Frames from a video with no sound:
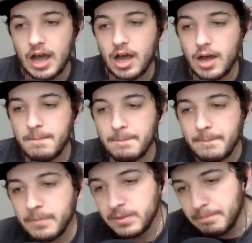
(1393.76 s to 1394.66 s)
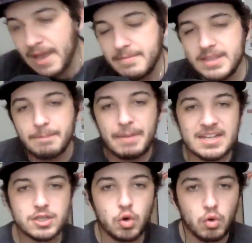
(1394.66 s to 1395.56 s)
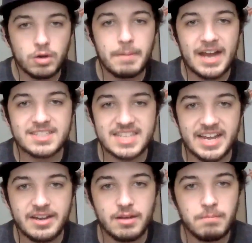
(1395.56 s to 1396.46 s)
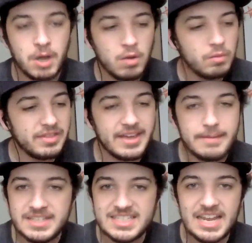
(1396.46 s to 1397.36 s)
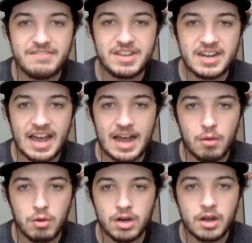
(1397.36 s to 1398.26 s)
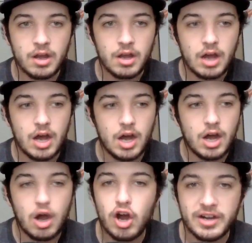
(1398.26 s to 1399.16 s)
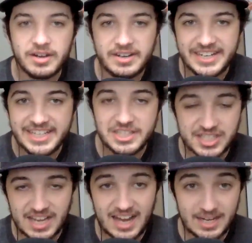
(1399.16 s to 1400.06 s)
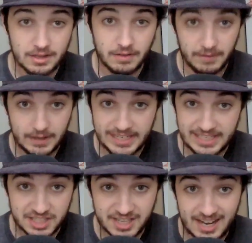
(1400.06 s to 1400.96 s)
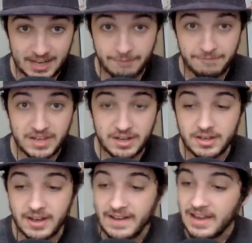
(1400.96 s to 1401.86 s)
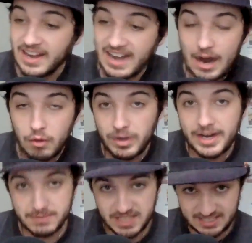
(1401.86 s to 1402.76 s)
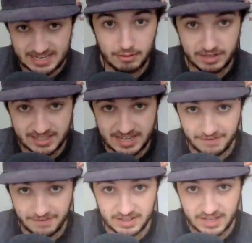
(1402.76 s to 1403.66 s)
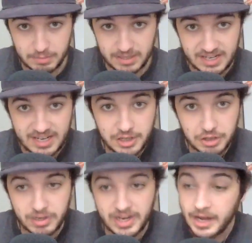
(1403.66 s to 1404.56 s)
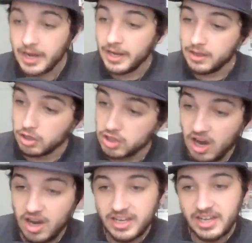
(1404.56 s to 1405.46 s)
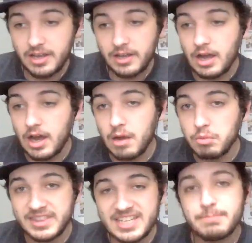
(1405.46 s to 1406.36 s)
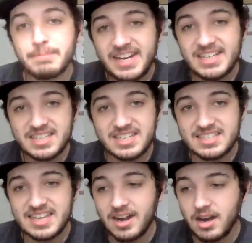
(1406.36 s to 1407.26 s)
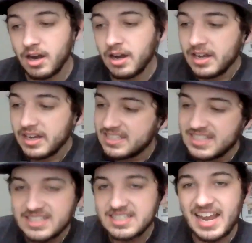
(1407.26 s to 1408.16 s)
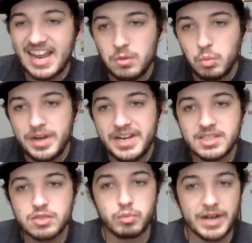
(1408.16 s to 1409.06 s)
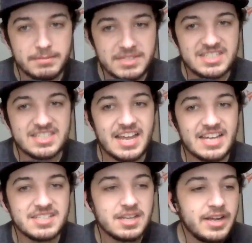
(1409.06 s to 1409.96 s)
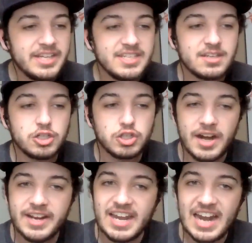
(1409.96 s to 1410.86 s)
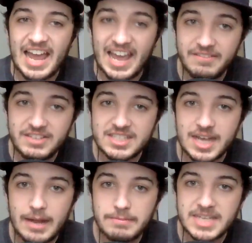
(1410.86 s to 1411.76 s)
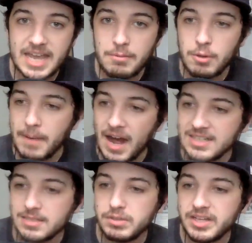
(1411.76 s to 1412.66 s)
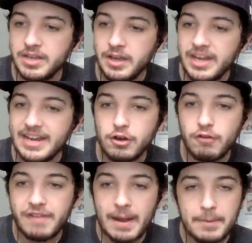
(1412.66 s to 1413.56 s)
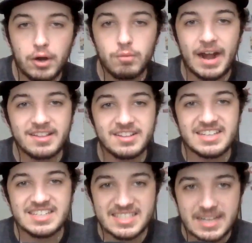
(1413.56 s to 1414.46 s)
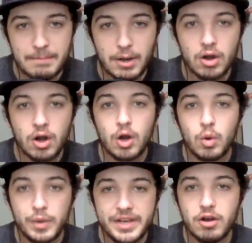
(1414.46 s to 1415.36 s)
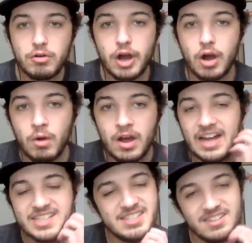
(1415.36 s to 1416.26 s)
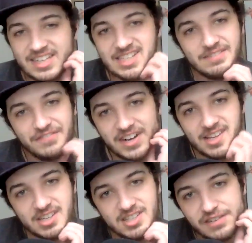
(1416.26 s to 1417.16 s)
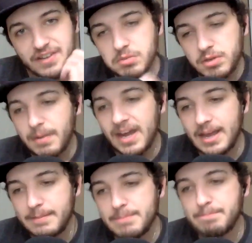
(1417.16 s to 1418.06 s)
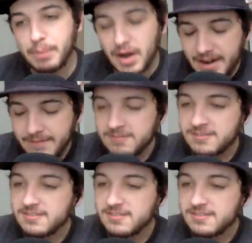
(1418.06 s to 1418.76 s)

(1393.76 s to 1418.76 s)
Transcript: Um, maybe the best cornerback tandem with him and Xavier Howard uh, on each side of the, each side of the field, and now Ramsey is out indefinitely with a knee injury. They're talking uh, with this meniscus tear, six to eight weeks. Ramsey says He's going to try and get ahead of his timetable, possibly in November rather than December. We don't know. I still think it's a fairly good defense with Miami, but